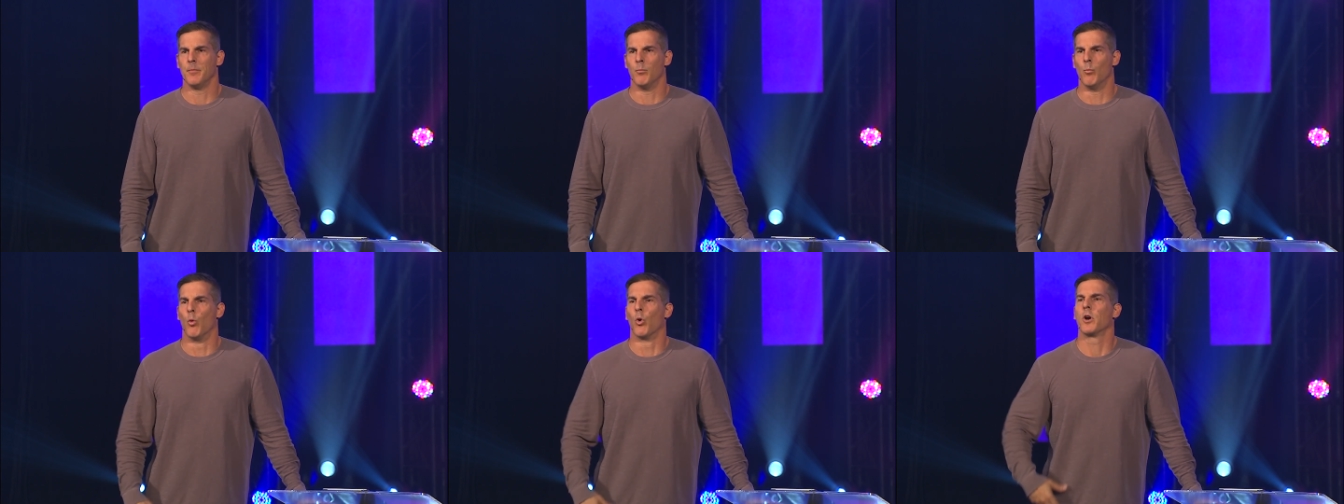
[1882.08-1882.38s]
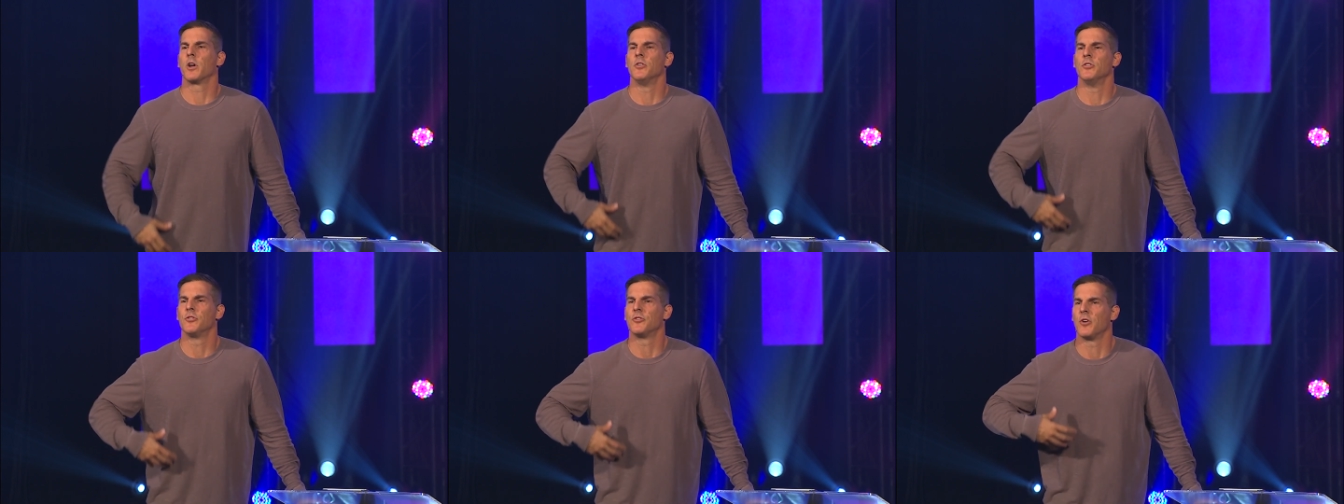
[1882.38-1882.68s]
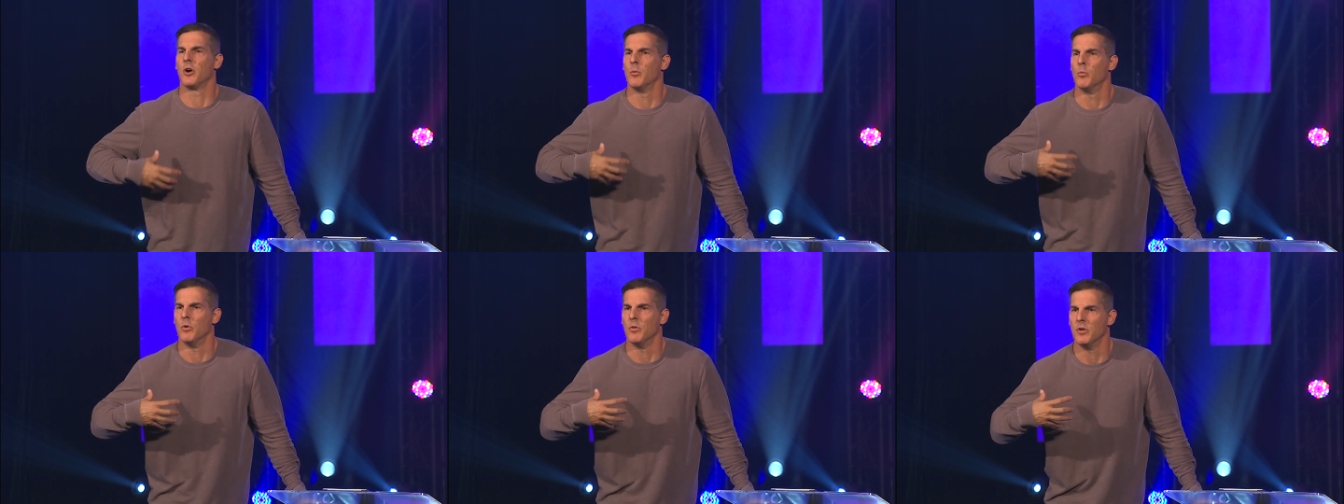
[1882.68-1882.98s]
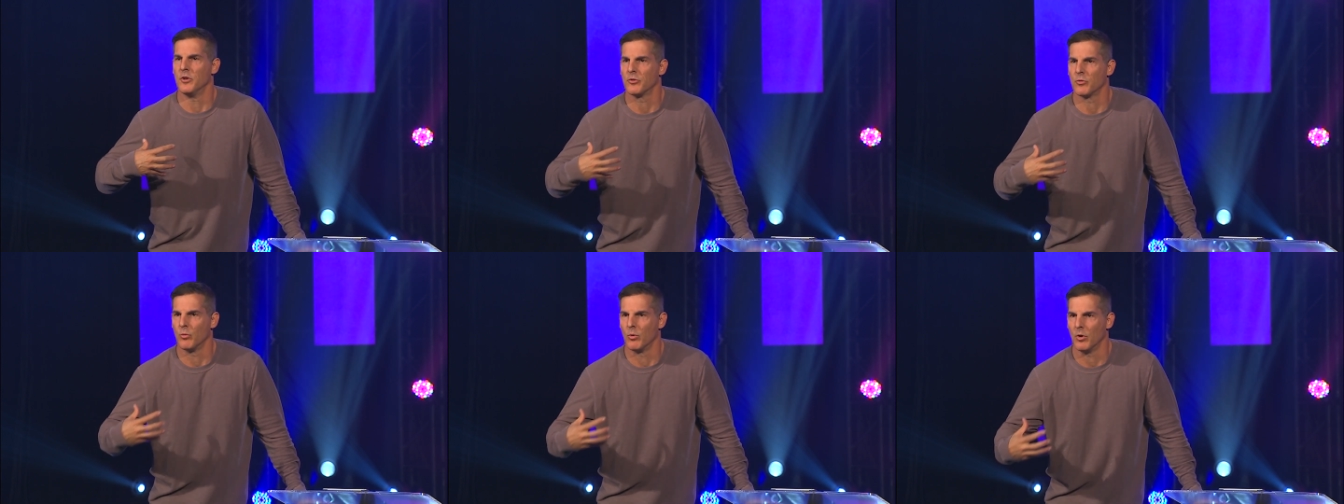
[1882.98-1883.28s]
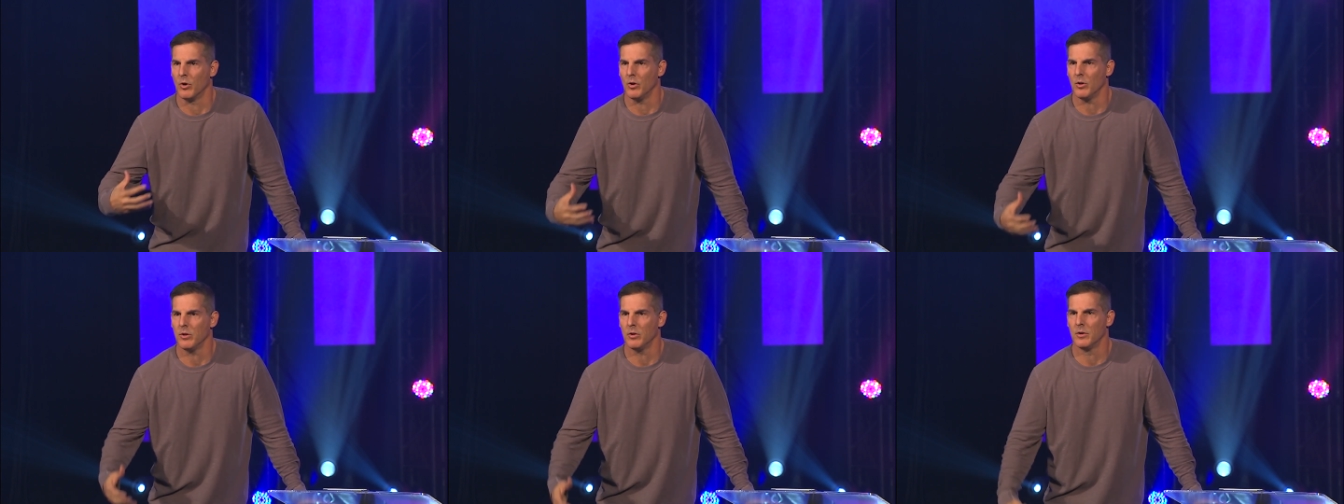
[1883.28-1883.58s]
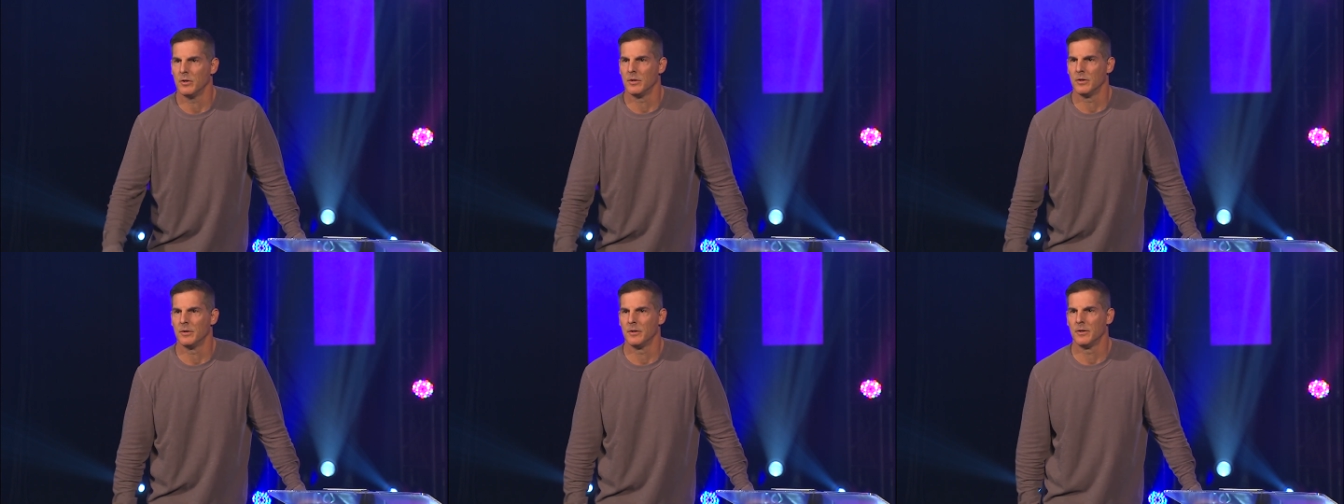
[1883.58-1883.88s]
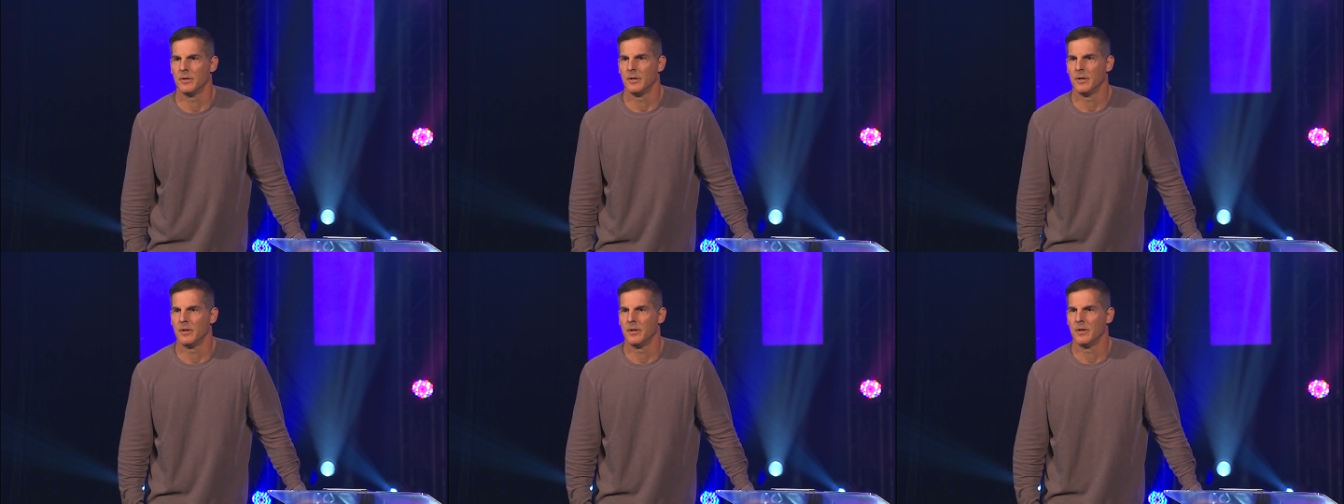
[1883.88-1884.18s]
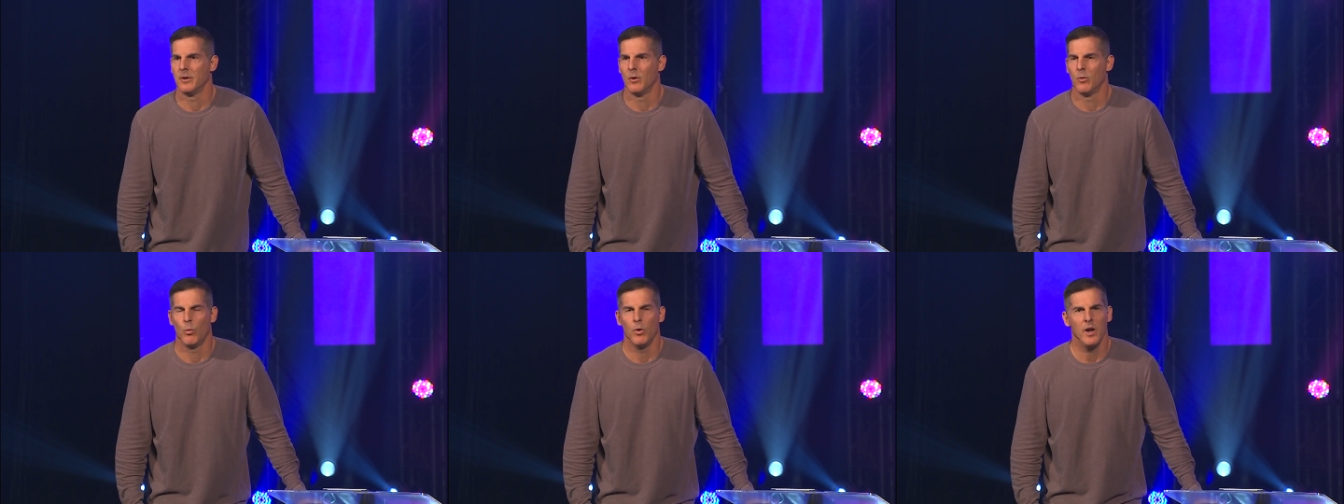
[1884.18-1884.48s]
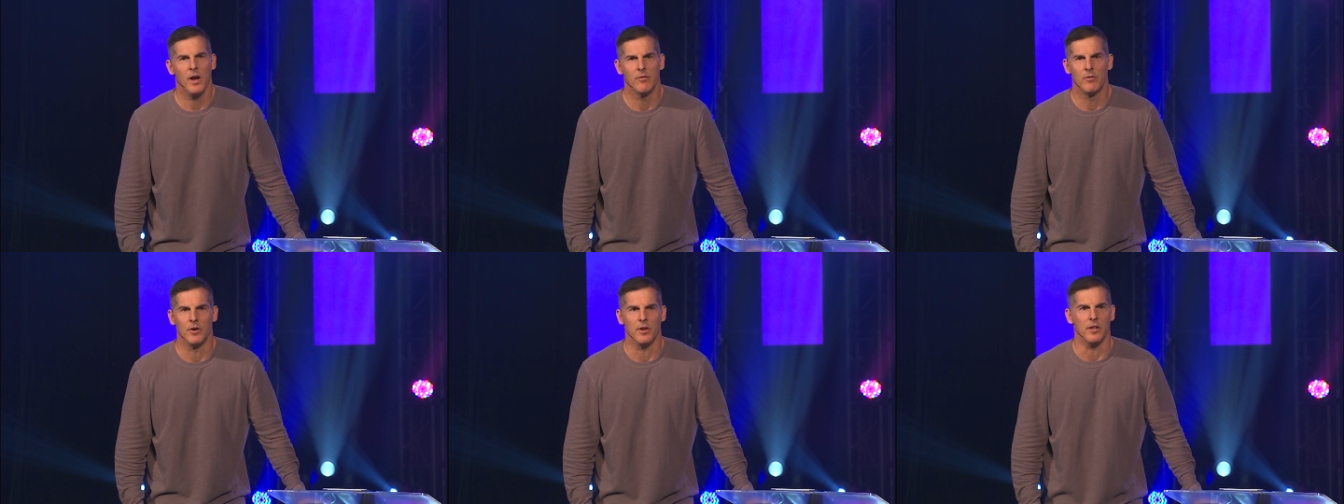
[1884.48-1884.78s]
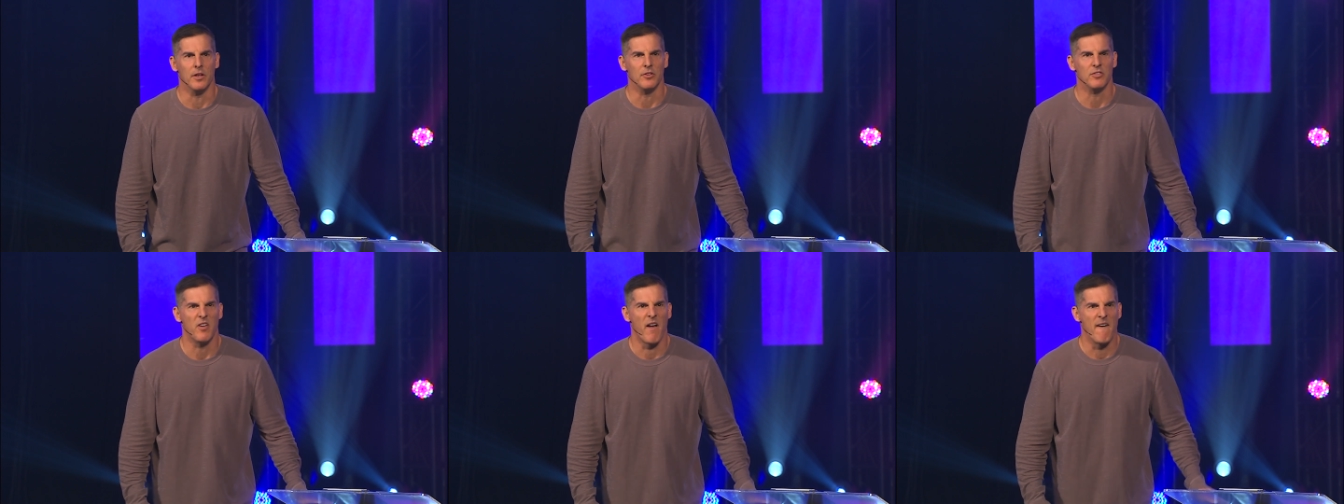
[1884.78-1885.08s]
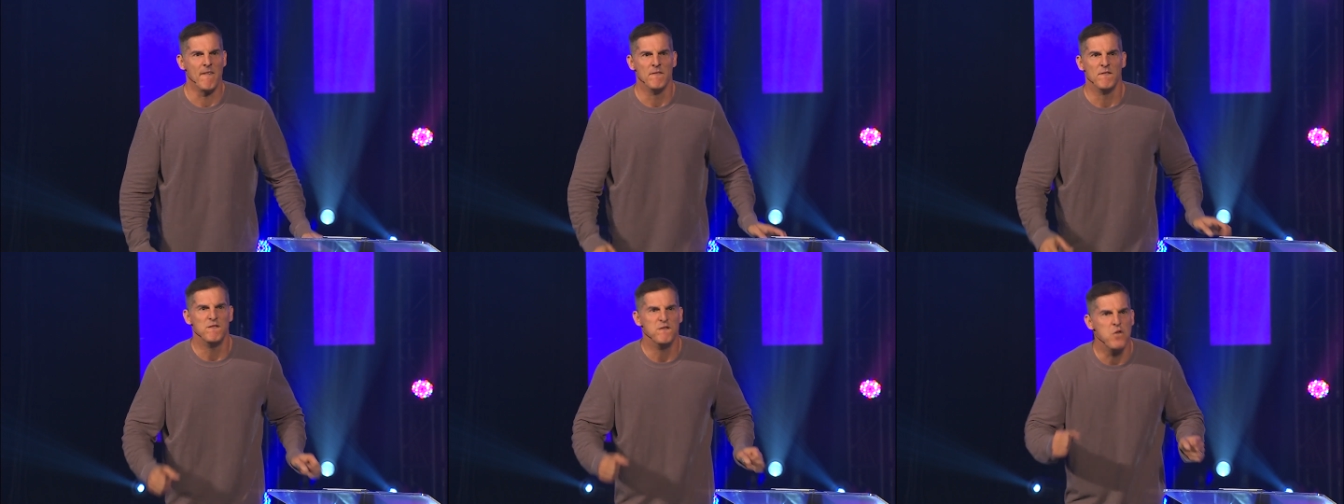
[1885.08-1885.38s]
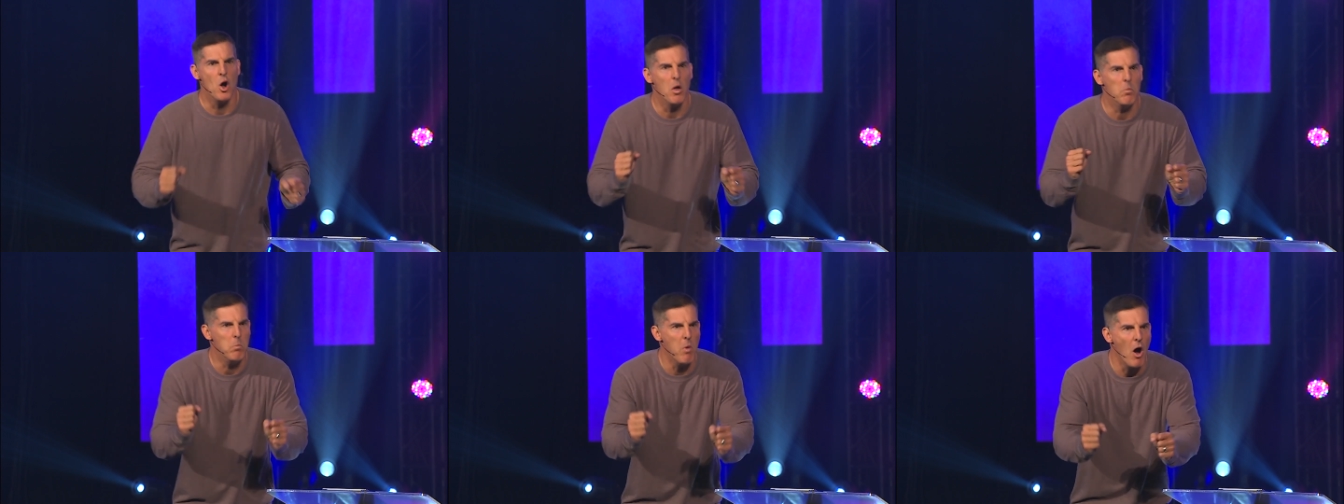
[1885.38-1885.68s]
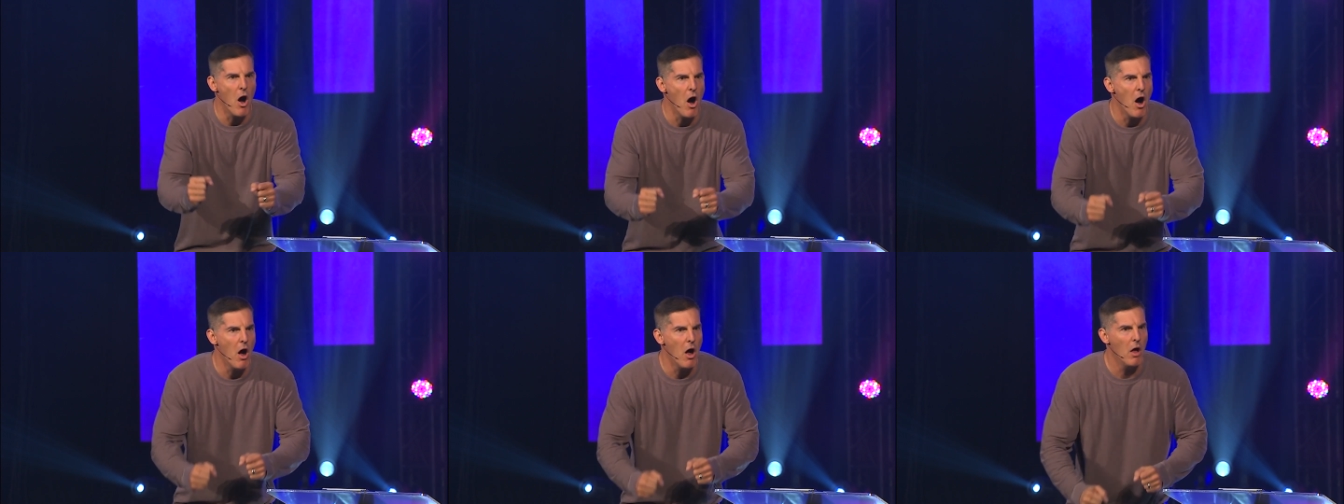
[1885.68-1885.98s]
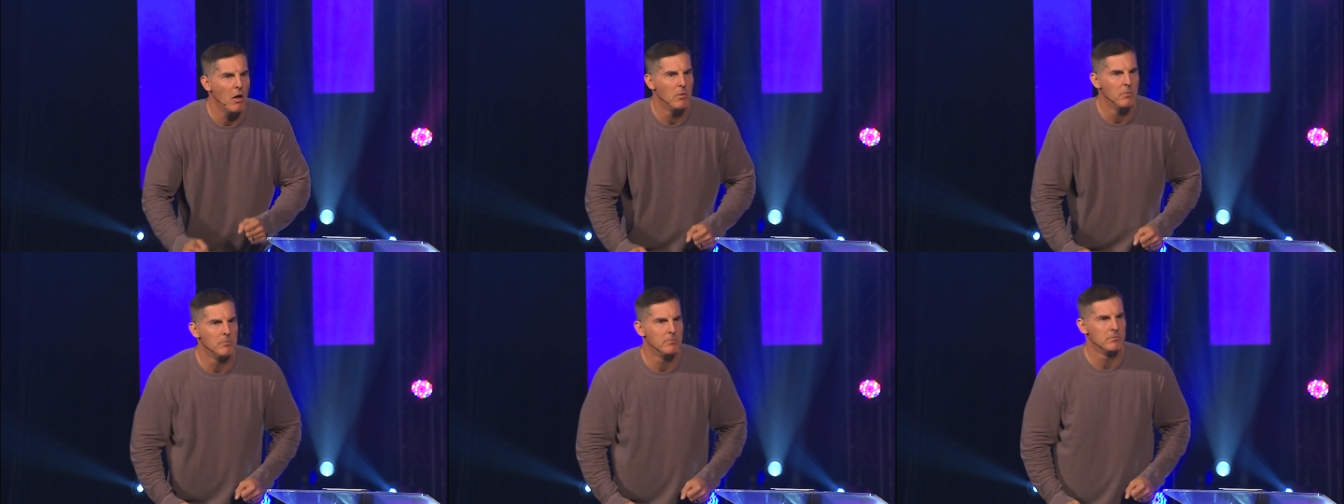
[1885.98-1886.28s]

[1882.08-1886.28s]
more concerned with this world, whatever it is football,